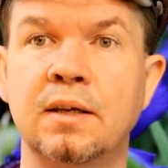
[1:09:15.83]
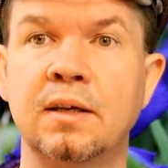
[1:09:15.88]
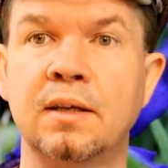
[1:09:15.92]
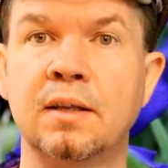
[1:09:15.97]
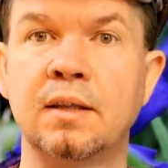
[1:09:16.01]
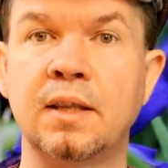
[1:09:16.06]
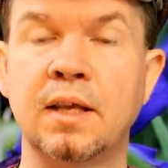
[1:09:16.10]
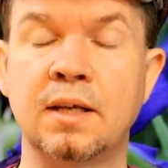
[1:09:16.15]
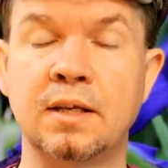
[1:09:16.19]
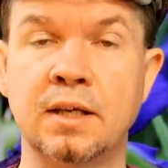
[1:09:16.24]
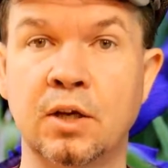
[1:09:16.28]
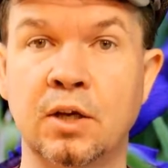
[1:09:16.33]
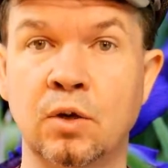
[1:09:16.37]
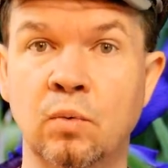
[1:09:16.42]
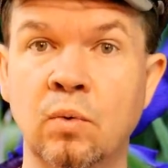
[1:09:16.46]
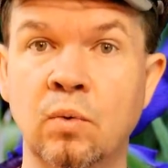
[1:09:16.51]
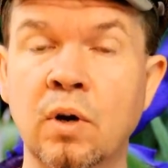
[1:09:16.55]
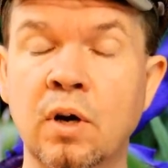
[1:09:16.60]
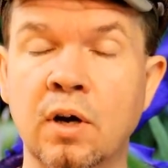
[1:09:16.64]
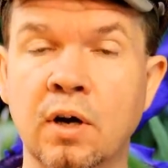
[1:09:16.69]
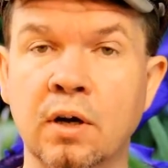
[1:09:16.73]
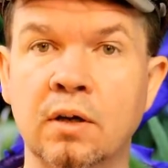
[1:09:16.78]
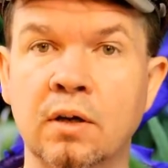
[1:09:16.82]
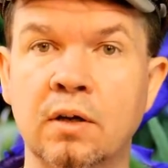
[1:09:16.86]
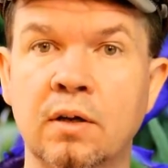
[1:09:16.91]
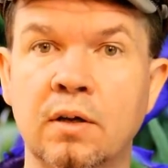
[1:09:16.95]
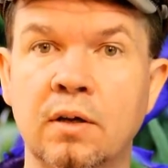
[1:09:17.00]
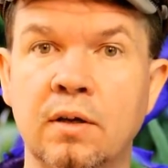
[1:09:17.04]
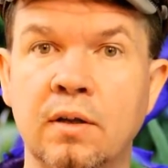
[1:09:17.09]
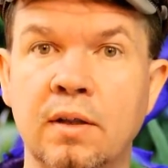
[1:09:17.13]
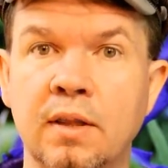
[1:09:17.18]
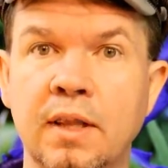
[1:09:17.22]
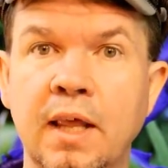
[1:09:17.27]
that didn't work,
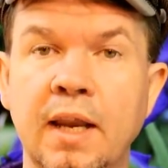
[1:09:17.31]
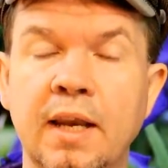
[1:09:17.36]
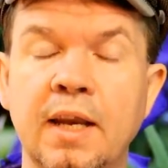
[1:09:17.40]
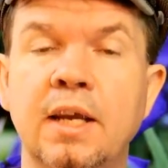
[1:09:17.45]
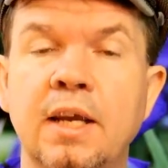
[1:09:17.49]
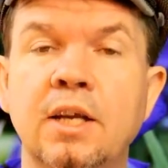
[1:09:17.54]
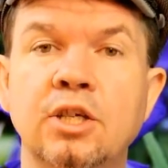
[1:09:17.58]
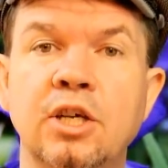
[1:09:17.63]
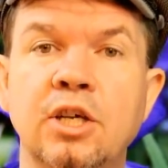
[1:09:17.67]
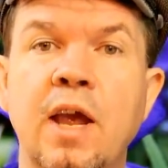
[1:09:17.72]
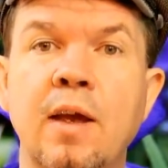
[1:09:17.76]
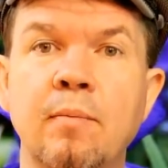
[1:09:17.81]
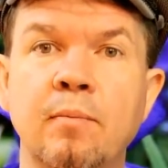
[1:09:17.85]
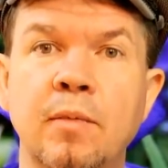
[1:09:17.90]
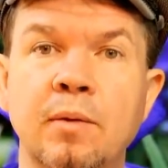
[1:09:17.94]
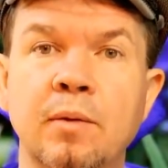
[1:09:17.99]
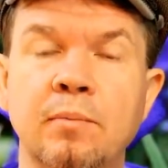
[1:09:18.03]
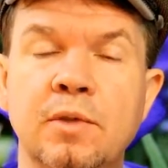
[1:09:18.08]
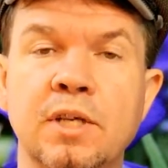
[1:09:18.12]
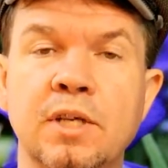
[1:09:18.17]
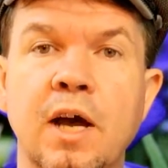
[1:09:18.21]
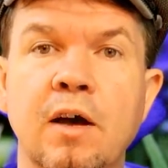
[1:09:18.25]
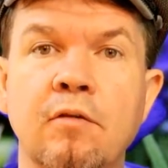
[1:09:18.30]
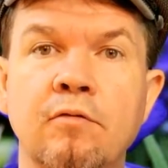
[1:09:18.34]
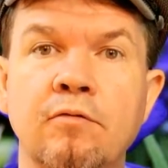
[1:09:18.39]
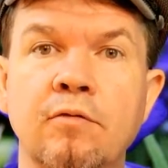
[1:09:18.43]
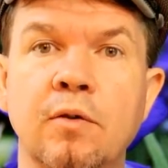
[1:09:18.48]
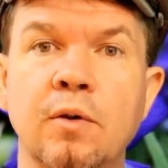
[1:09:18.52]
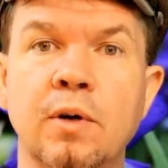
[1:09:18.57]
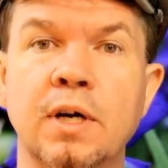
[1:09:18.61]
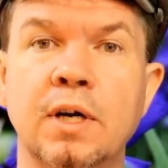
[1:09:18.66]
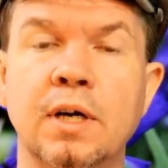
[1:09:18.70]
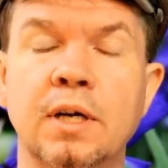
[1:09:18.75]
that he shamed himself
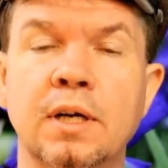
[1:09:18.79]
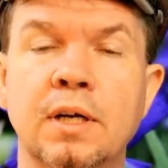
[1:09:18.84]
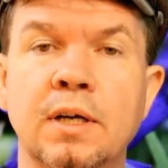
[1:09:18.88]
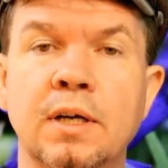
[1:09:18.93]
for.